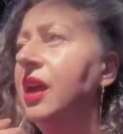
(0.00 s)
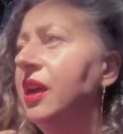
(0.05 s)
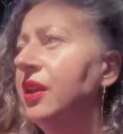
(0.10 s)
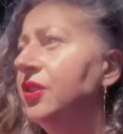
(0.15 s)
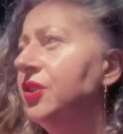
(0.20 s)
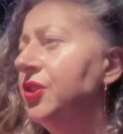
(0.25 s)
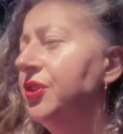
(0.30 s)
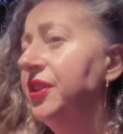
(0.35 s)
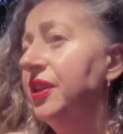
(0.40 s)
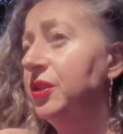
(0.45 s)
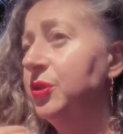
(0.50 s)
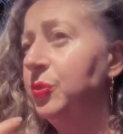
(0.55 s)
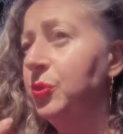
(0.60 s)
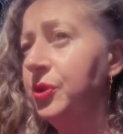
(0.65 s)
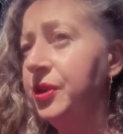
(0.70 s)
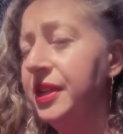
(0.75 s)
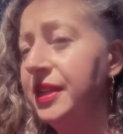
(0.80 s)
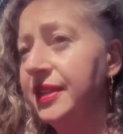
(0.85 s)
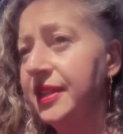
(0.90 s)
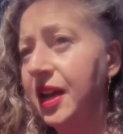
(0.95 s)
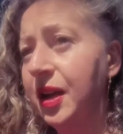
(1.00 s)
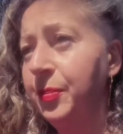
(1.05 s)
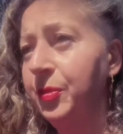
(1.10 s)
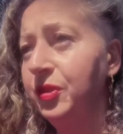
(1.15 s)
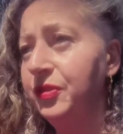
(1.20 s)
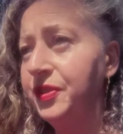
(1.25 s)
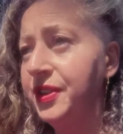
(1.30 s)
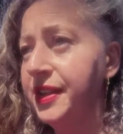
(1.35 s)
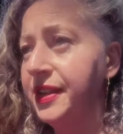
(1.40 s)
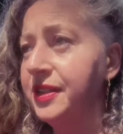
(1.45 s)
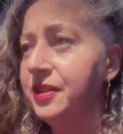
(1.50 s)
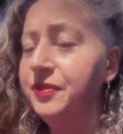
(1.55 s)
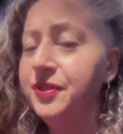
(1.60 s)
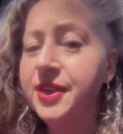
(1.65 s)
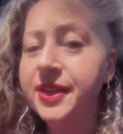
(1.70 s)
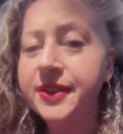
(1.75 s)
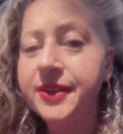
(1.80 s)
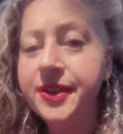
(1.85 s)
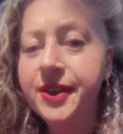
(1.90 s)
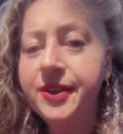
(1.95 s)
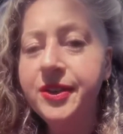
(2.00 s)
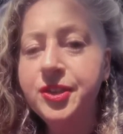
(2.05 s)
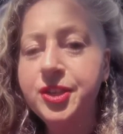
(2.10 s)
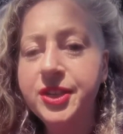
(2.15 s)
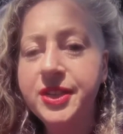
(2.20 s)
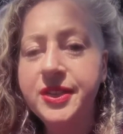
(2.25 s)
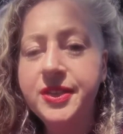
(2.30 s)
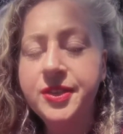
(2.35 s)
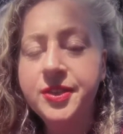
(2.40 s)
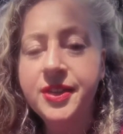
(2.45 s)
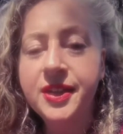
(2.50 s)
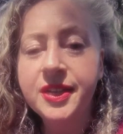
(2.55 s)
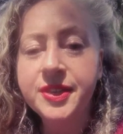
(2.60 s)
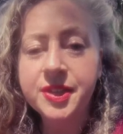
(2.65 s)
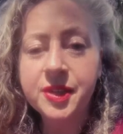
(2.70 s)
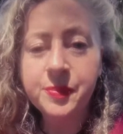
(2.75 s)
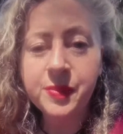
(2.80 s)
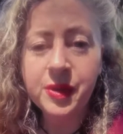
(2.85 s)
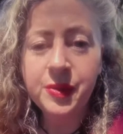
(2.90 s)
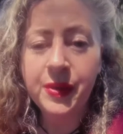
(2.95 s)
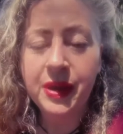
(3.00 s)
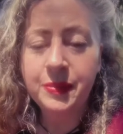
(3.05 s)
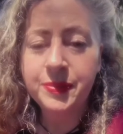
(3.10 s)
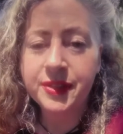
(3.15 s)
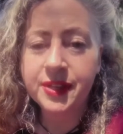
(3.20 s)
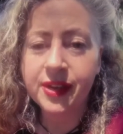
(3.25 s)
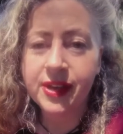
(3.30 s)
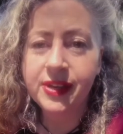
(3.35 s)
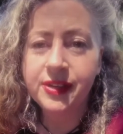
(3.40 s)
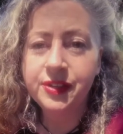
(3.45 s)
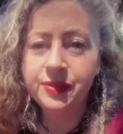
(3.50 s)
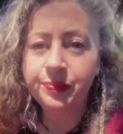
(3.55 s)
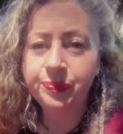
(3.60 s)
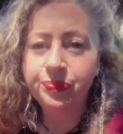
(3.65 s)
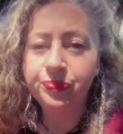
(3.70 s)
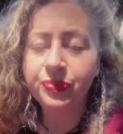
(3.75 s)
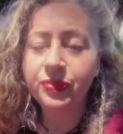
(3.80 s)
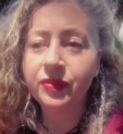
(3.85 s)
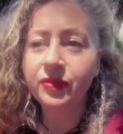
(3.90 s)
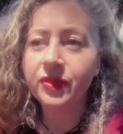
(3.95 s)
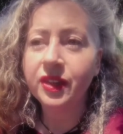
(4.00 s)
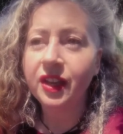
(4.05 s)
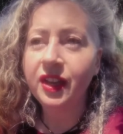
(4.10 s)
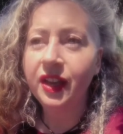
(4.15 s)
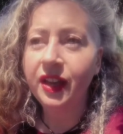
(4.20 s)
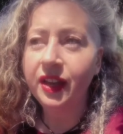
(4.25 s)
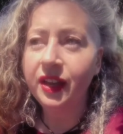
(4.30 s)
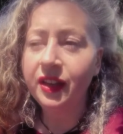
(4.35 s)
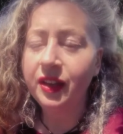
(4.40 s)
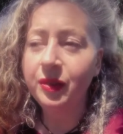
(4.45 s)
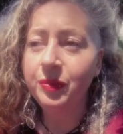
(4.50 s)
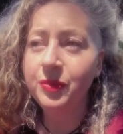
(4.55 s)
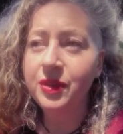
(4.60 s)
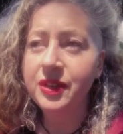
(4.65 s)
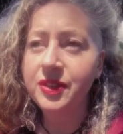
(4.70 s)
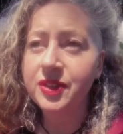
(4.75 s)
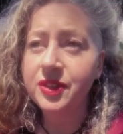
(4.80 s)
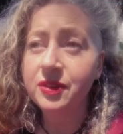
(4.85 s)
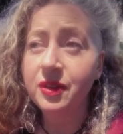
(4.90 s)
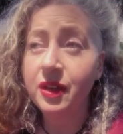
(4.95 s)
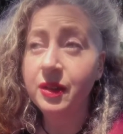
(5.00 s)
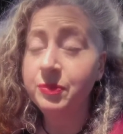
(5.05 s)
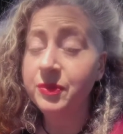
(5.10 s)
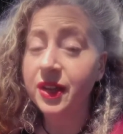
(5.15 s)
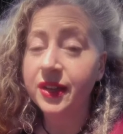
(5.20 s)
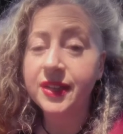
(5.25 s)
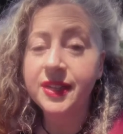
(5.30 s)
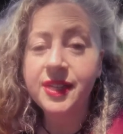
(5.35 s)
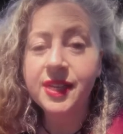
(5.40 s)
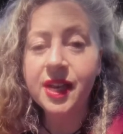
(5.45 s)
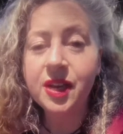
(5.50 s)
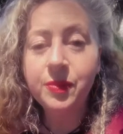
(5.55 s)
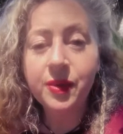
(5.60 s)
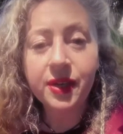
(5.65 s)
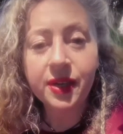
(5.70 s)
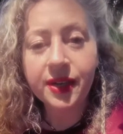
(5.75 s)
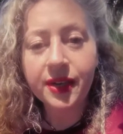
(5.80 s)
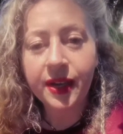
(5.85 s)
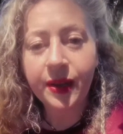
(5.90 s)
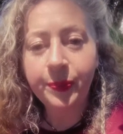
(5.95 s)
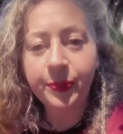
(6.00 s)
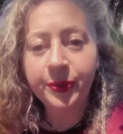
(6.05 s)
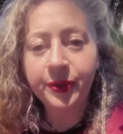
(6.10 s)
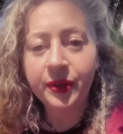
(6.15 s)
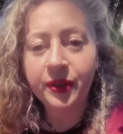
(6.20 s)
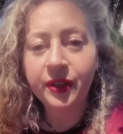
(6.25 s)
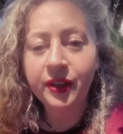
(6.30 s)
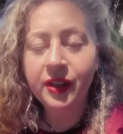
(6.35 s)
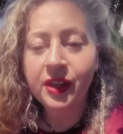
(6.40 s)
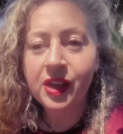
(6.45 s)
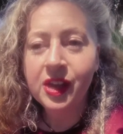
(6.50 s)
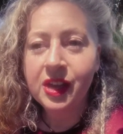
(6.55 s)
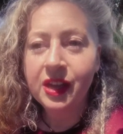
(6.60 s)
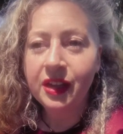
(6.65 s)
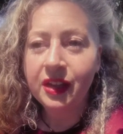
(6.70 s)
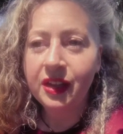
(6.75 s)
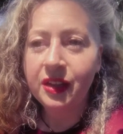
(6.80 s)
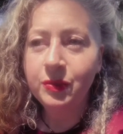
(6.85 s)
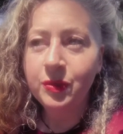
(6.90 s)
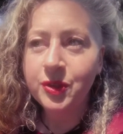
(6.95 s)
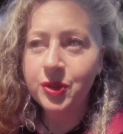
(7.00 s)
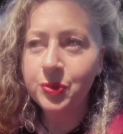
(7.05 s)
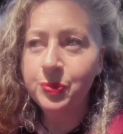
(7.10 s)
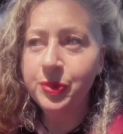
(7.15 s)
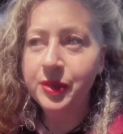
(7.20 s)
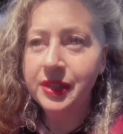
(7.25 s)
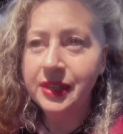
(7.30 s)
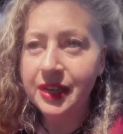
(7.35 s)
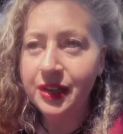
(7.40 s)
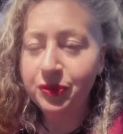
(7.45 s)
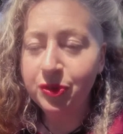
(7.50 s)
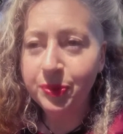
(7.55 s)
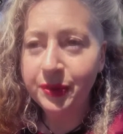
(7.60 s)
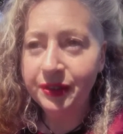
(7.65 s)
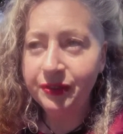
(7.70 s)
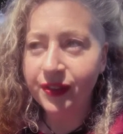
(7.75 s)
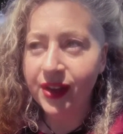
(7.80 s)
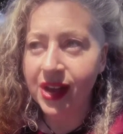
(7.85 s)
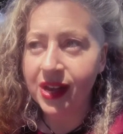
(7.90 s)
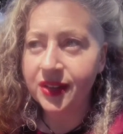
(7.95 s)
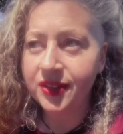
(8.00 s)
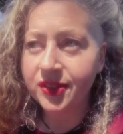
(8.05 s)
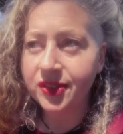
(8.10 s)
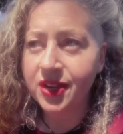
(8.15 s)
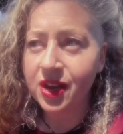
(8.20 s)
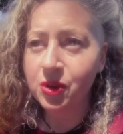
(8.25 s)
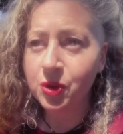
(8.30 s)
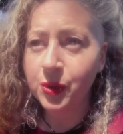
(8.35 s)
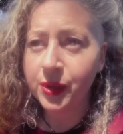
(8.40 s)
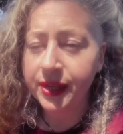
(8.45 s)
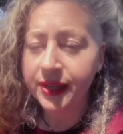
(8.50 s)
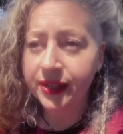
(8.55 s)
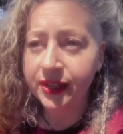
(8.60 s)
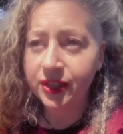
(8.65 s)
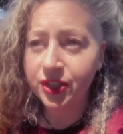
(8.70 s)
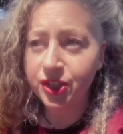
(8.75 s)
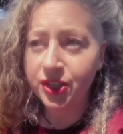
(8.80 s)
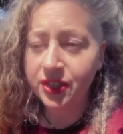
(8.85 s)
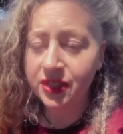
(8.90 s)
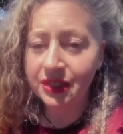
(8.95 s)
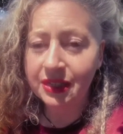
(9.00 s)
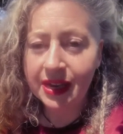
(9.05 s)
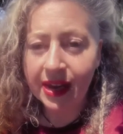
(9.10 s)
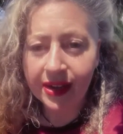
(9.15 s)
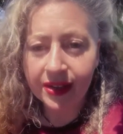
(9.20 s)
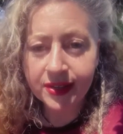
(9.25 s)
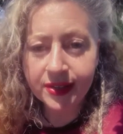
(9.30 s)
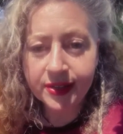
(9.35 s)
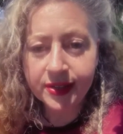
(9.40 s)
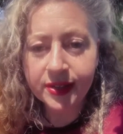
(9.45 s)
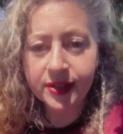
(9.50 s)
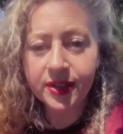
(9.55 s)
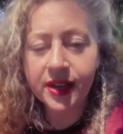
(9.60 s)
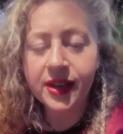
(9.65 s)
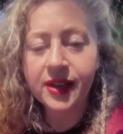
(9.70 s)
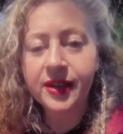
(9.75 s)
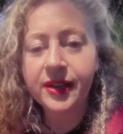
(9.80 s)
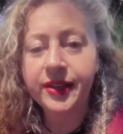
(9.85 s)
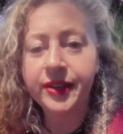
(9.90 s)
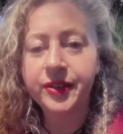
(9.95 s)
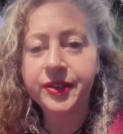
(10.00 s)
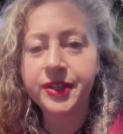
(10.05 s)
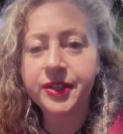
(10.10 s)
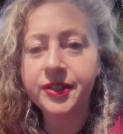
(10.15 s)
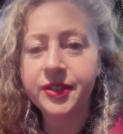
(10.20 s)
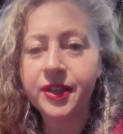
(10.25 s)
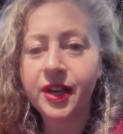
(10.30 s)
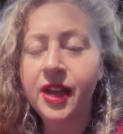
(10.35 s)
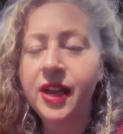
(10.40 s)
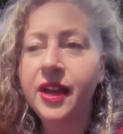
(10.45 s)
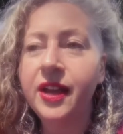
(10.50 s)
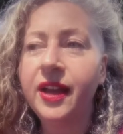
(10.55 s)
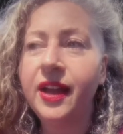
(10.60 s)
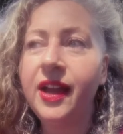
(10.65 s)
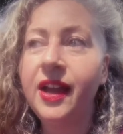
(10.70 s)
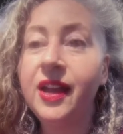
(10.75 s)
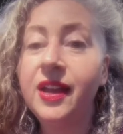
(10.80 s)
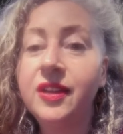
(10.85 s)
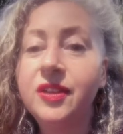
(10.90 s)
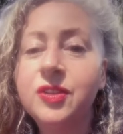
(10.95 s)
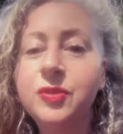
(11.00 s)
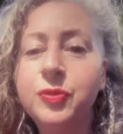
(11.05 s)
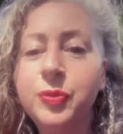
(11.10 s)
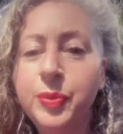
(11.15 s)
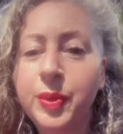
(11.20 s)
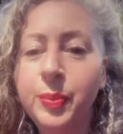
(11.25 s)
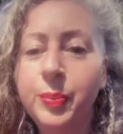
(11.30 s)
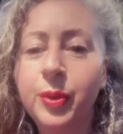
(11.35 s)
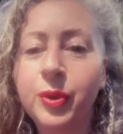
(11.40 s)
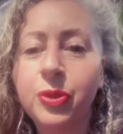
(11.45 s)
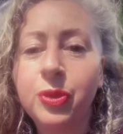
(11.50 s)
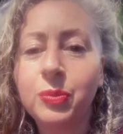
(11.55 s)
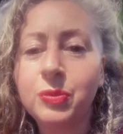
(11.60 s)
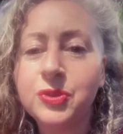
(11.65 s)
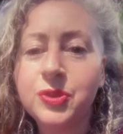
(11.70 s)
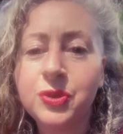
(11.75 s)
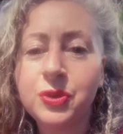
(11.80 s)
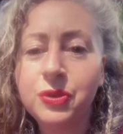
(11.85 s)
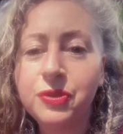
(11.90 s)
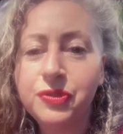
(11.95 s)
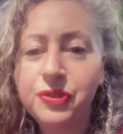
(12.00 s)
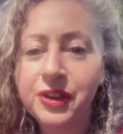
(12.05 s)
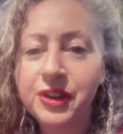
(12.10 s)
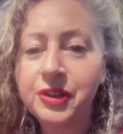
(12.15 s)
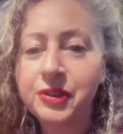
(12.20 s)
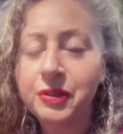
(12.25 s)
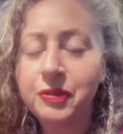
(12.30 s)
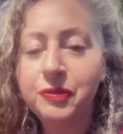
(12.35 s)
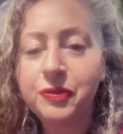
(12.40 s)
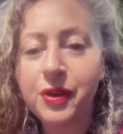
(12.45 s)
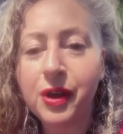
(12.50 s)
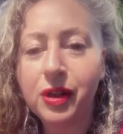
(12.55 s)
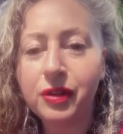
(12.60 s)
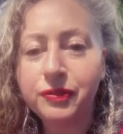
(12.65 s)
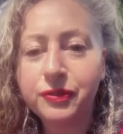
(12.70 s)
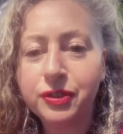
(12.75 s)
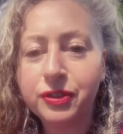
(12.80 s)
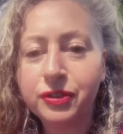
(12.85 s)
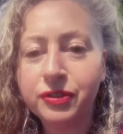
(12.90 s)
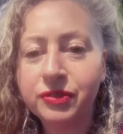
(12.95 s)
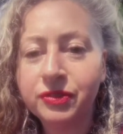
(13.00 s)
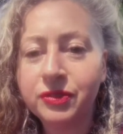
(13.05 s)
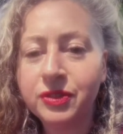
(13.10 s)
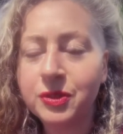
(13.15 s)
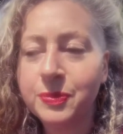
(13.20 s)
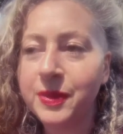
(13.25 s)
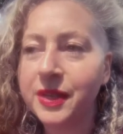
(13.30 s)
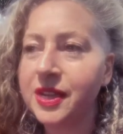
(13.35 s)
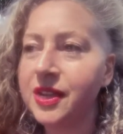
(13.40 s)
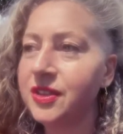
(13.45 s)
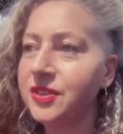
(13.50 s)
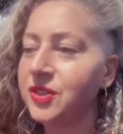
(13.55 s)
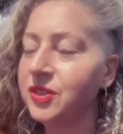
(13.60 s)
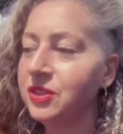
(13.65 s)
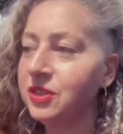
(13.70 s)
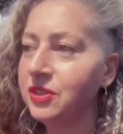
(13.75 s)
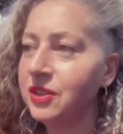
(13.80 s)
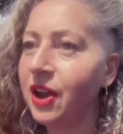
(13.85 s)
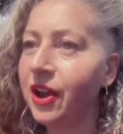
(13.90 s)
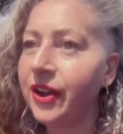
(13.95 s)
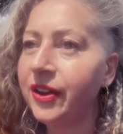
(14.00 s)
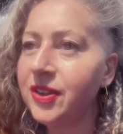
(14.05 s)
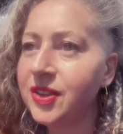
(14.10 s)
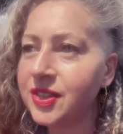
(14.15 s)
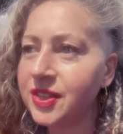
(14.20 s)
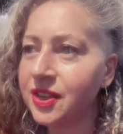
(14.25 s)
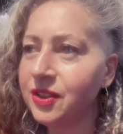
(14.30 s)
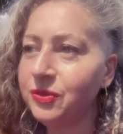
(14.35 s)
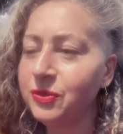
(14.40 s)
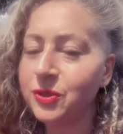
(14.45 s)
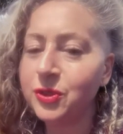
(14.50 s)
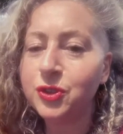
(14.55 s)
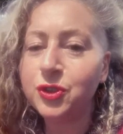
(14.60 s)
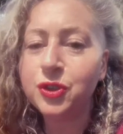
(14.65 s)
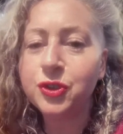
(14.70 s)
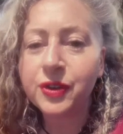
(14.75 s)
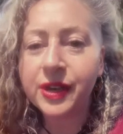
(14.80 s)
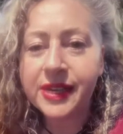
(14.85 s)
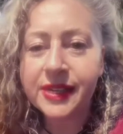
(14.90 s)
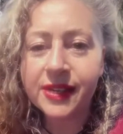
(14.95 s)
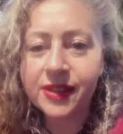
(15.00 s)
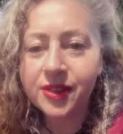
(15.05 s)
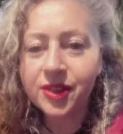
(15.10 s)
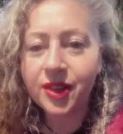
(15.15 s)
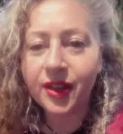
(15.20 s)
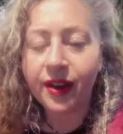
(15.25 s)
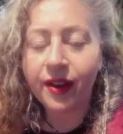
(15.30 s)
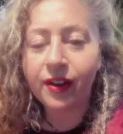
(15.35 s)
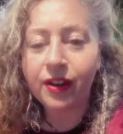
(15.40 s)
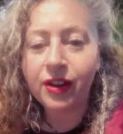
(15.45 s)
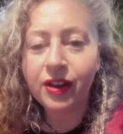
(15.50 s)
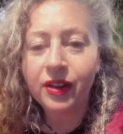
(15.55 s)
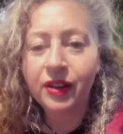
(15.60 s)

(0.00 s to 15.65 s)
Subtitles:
So that's one example of negative technology. So that's on my website. It's like a 10-minute clip. It was unbelievably fast how quickly she detected it and cleared it. And remember, there was no fear involved, because the higher self was straight in there,